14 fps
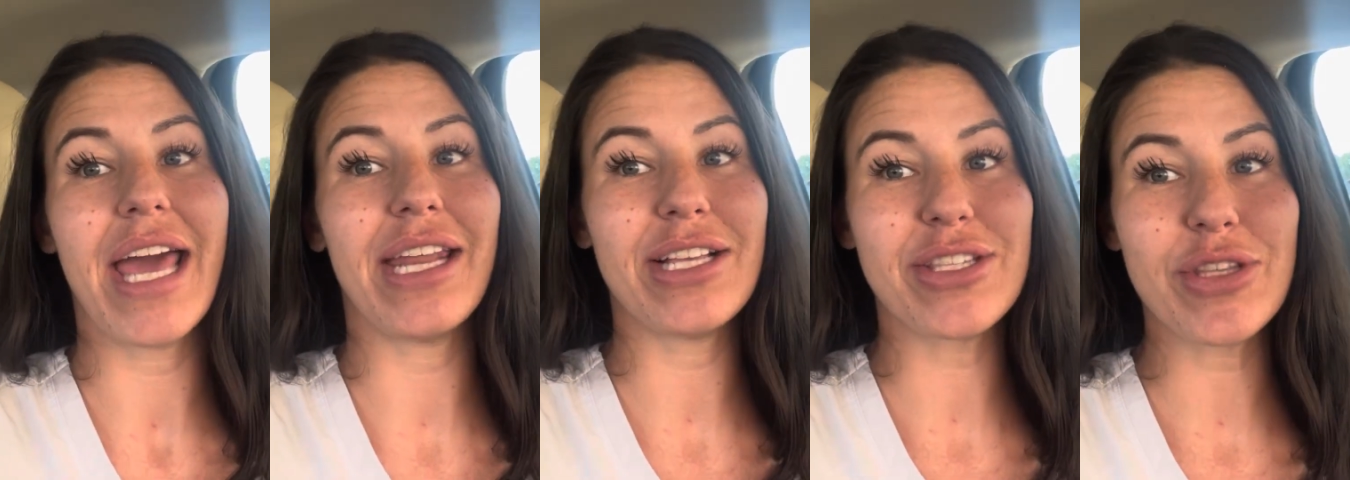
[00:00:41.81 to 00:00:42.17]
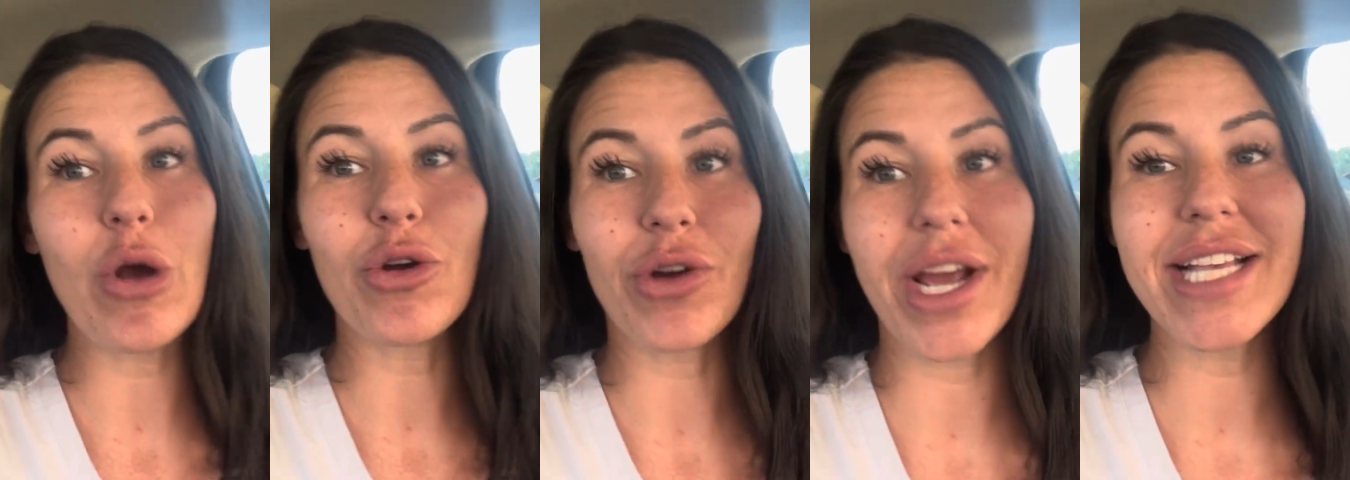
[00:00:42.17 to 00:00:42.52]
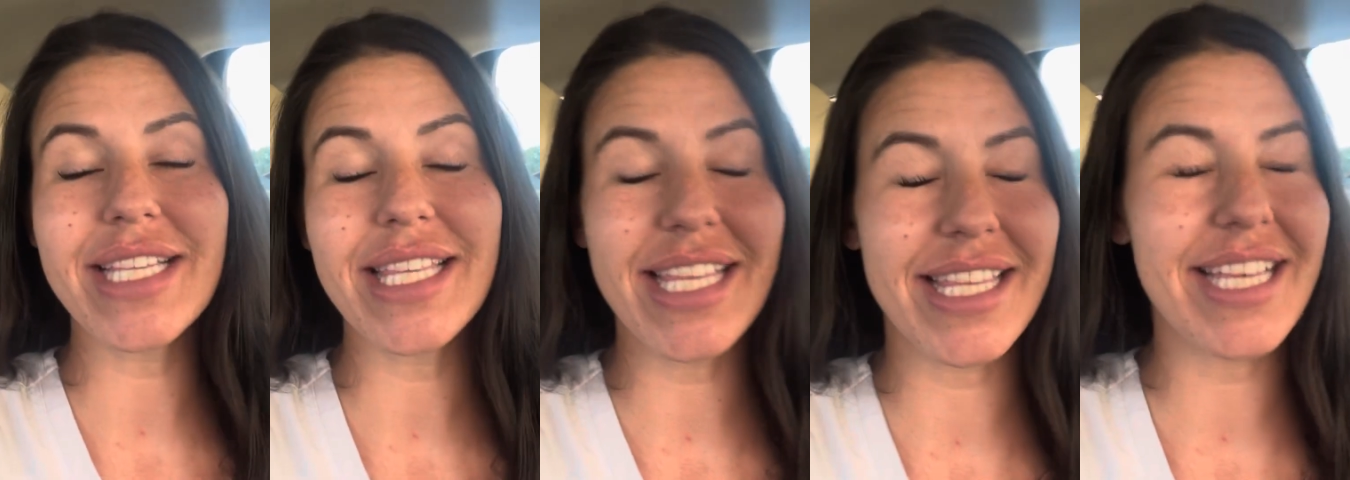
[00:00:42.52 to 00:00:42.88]
And it's so
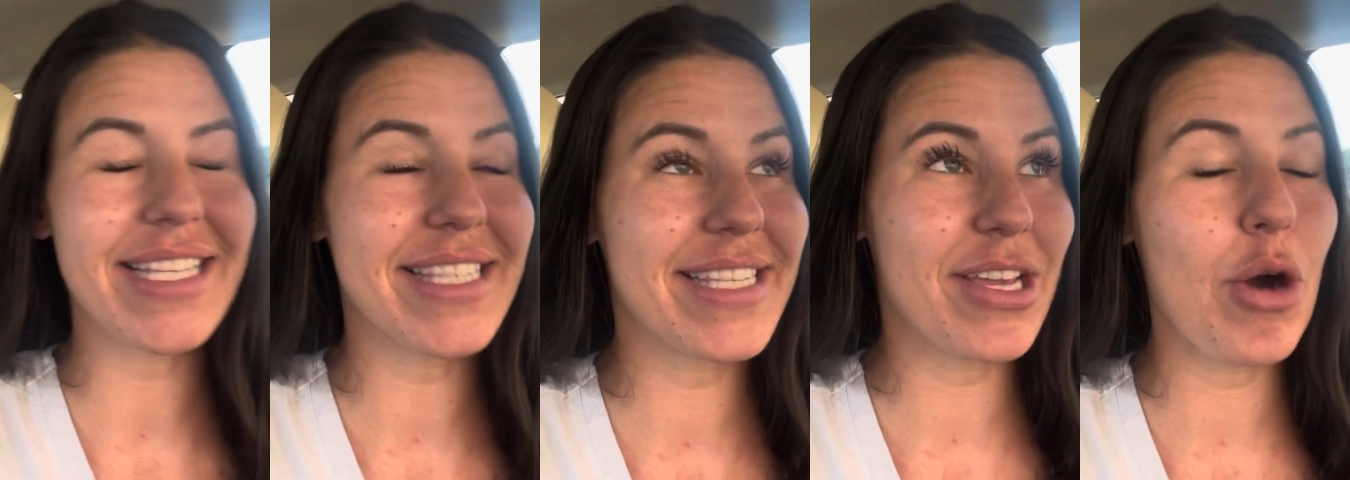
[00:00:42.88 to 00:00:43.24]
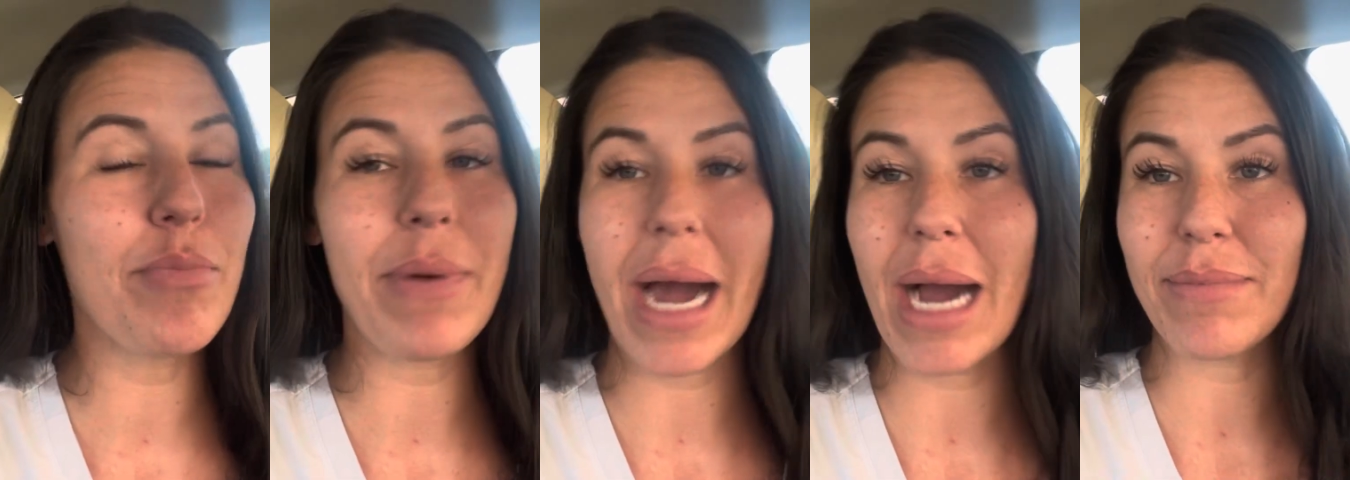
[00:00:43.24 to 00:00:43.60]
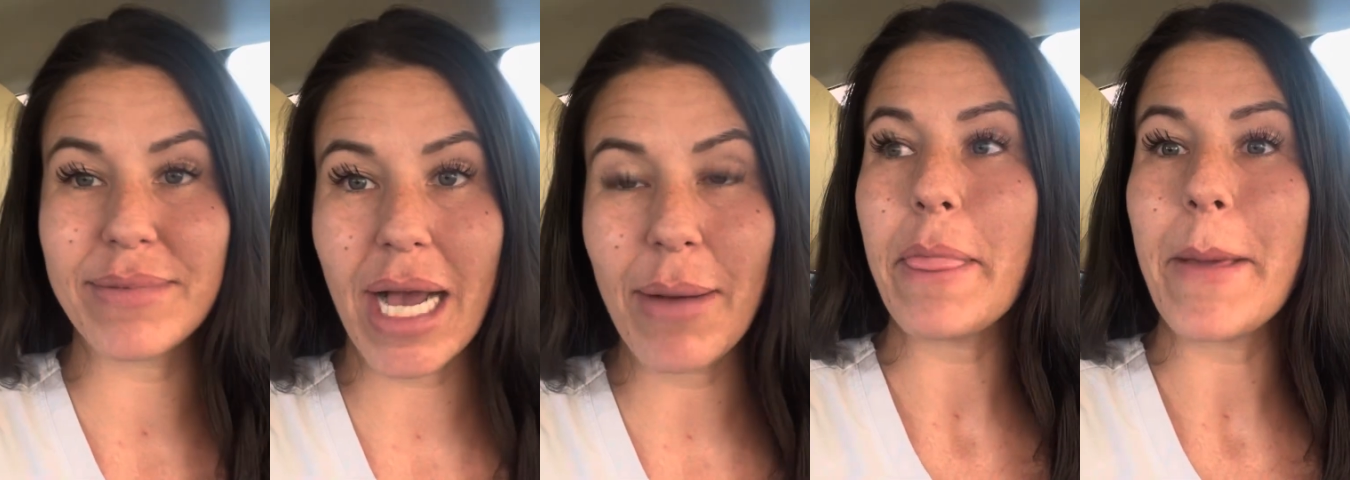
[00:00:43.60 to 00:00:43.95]
crazy that this deal
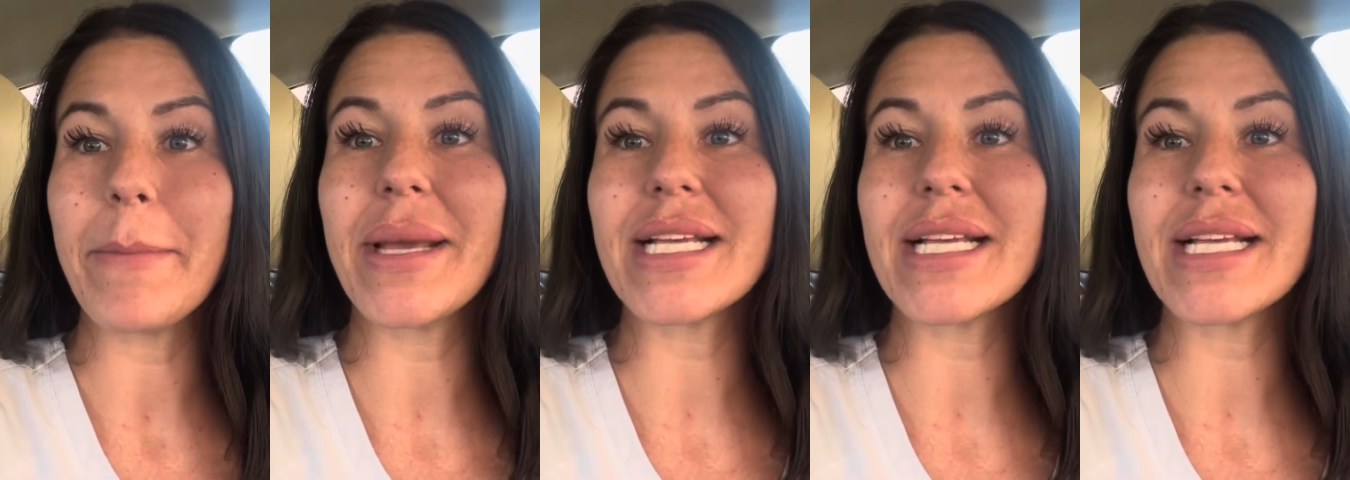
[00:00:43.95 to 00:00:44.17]
popped up